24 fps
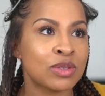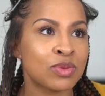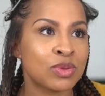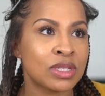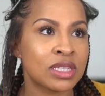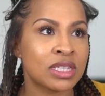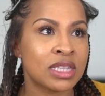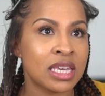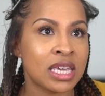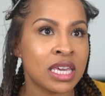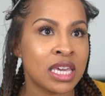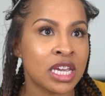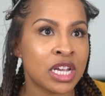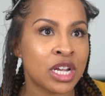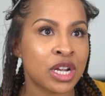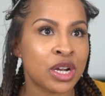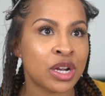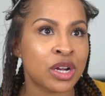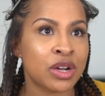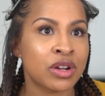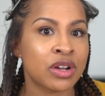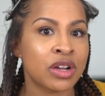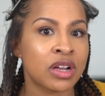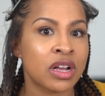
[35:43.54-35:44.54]
was the
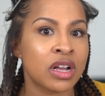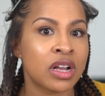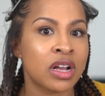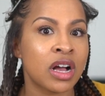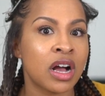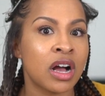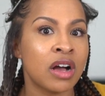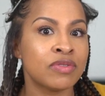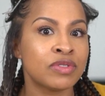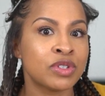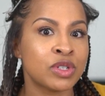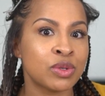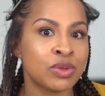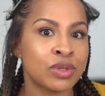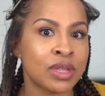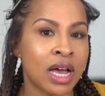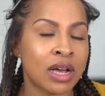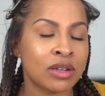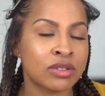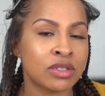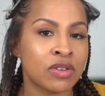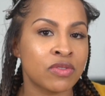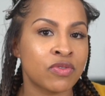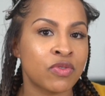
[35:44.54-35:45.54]
year of
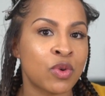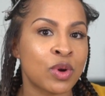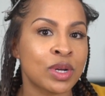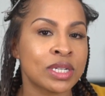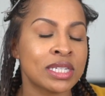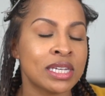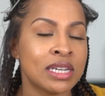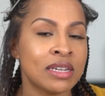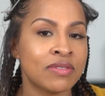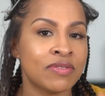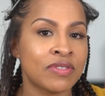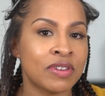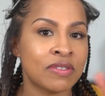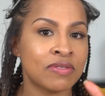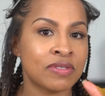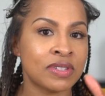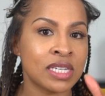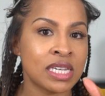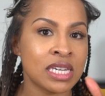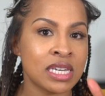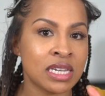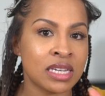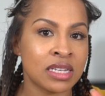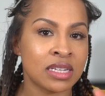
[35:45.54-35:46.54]

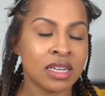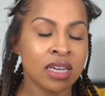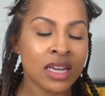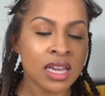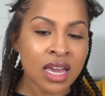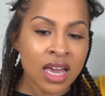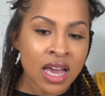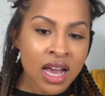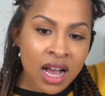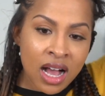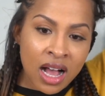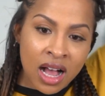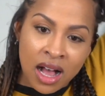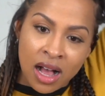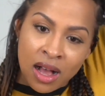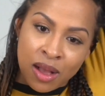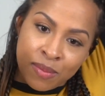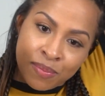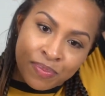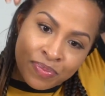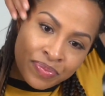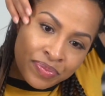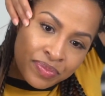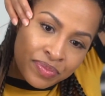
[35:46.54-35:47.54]
2014-15.
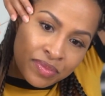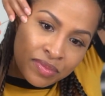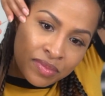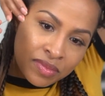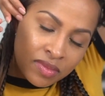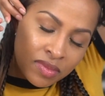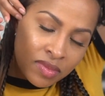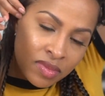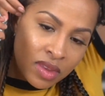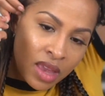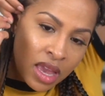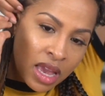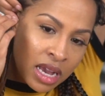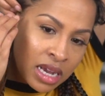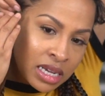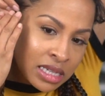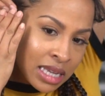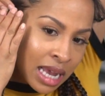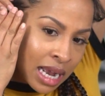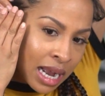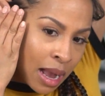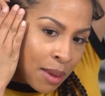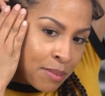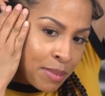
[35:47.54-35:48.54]
Because
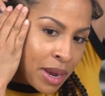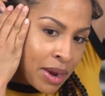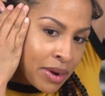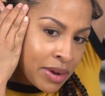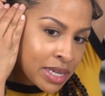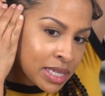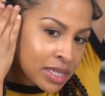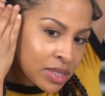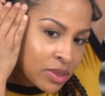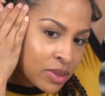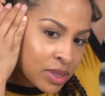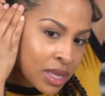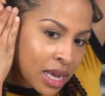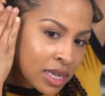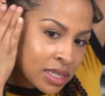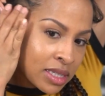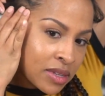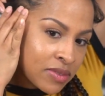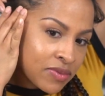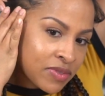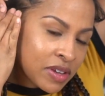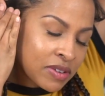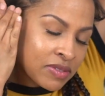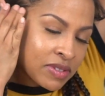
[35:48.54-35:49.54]
I got married in
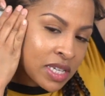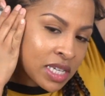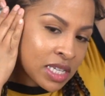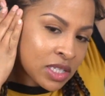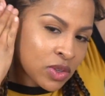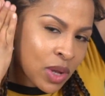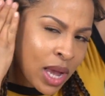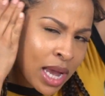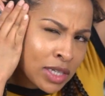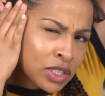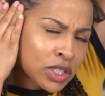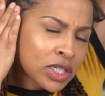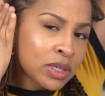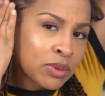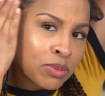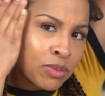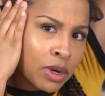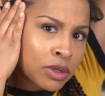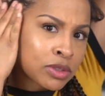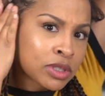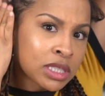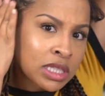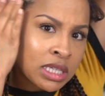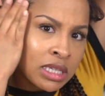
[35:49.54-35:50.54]
2015. So actually
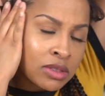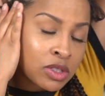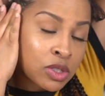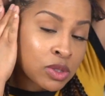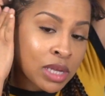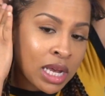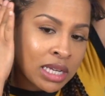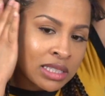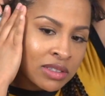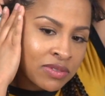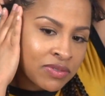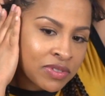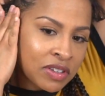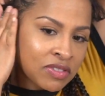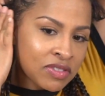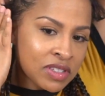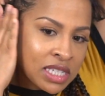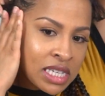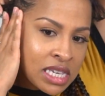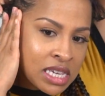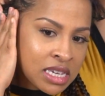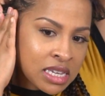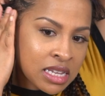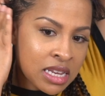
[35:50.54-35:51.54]
mostly
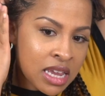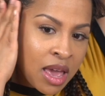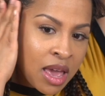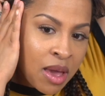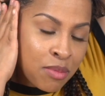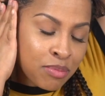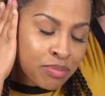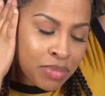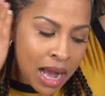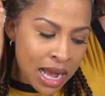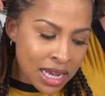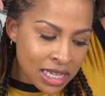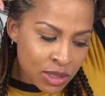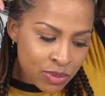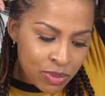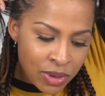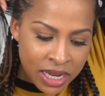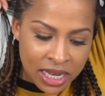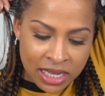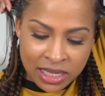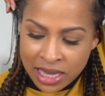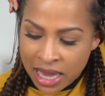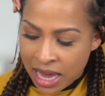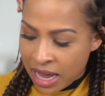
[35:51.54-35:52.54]
2015, box
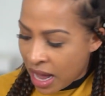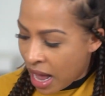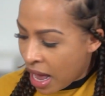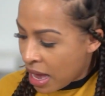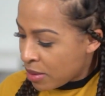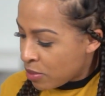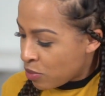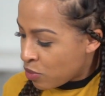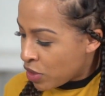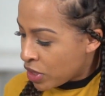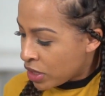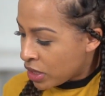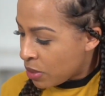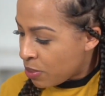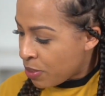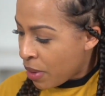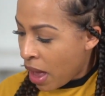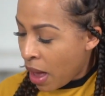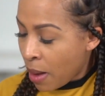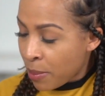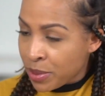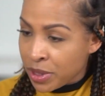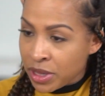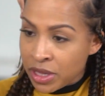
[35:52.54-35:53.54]
braids had gotten really
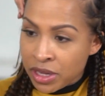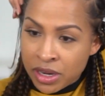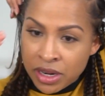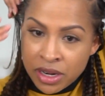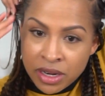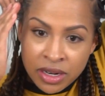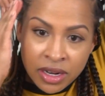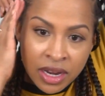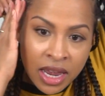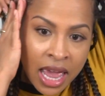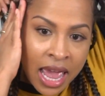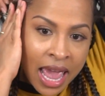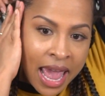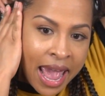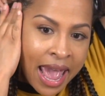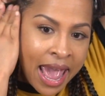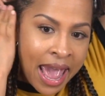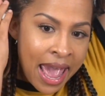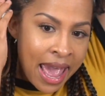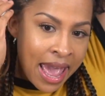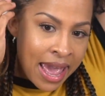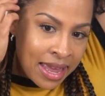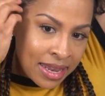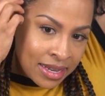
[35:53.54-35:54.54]
popular.
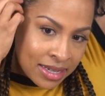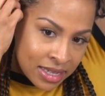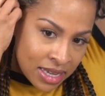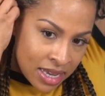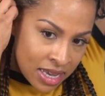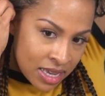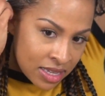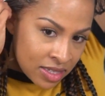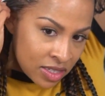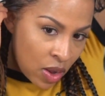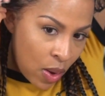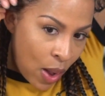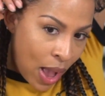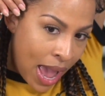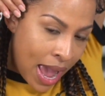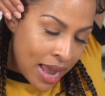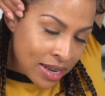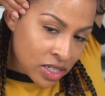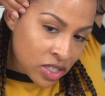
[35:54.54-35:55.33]
And so I had to